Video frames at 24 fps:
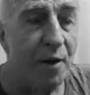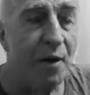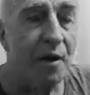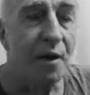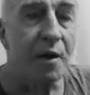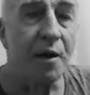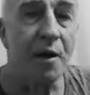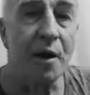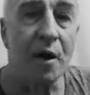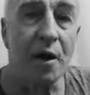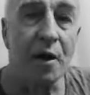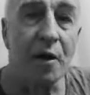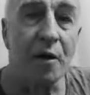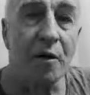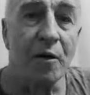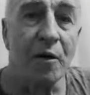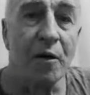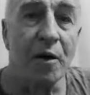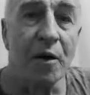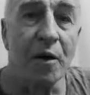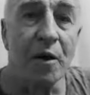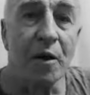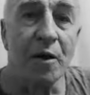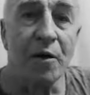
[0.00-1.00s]
Now,
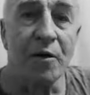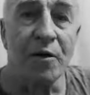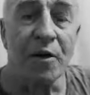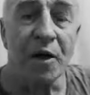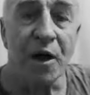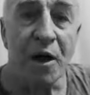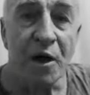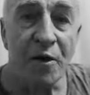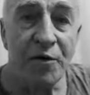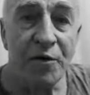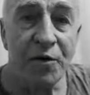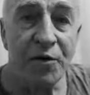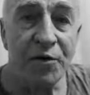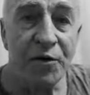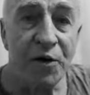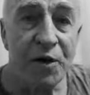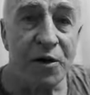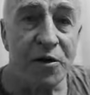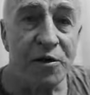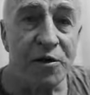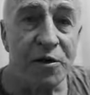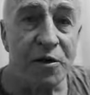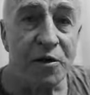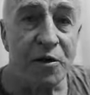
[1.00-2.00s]
the other
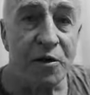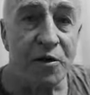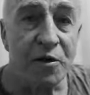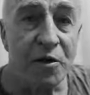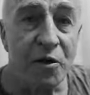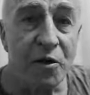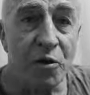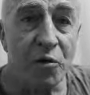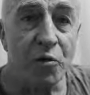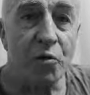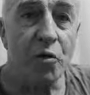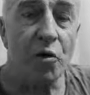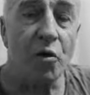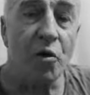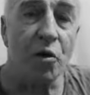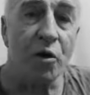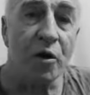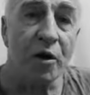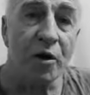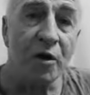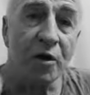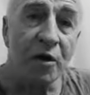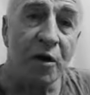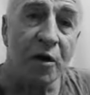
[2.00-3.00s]
things that can go
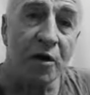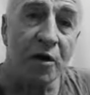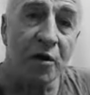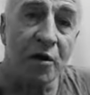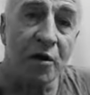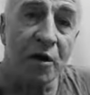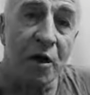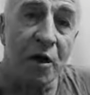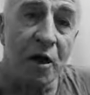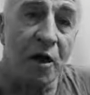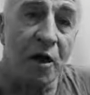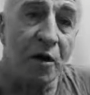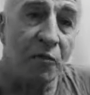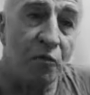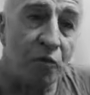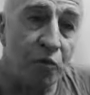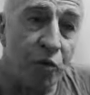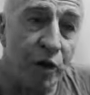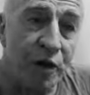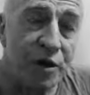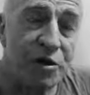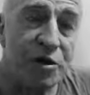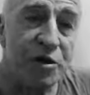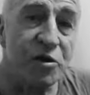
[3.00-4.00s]
wrong,
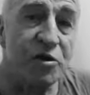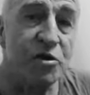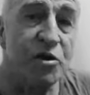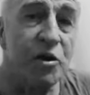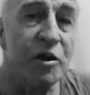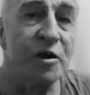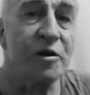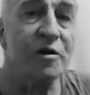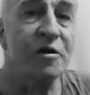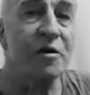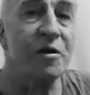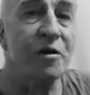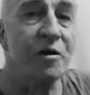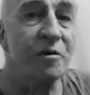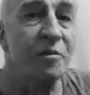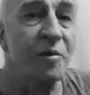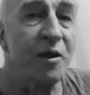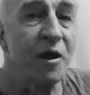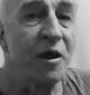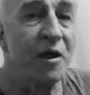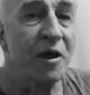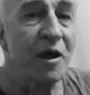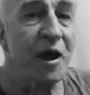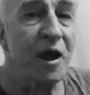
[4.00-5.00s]
we suggest at the
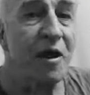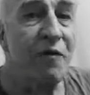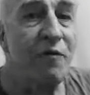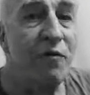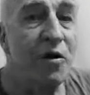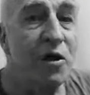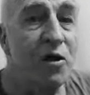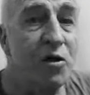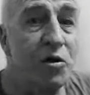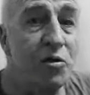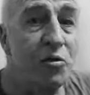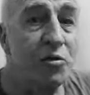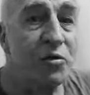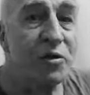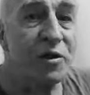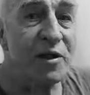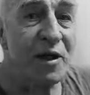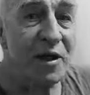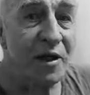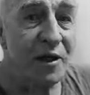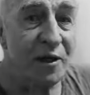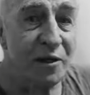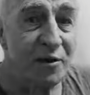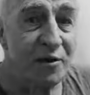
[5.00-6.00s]
beginning every 2
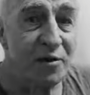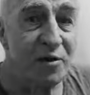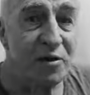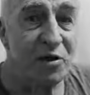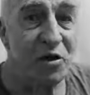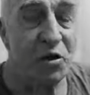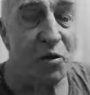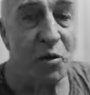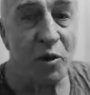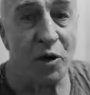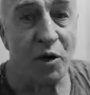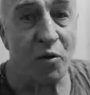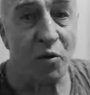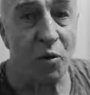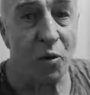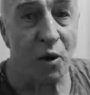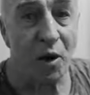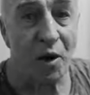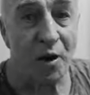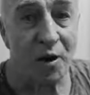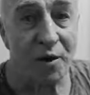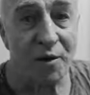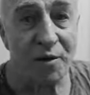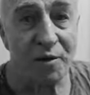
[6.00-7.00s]
seconds you
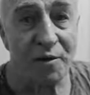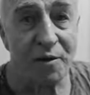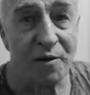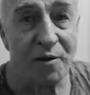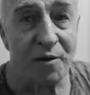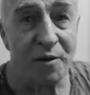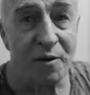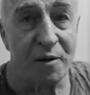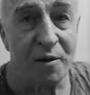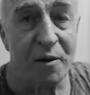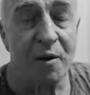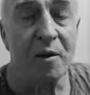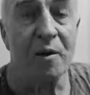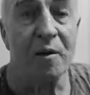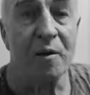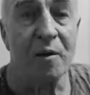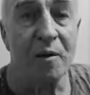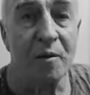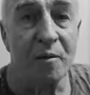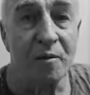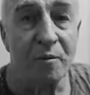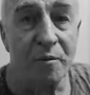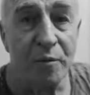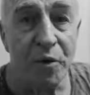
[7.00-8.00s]
equalize.
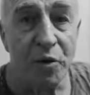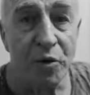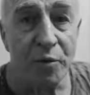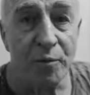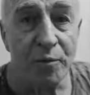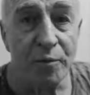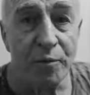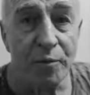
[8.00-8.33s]
Boom,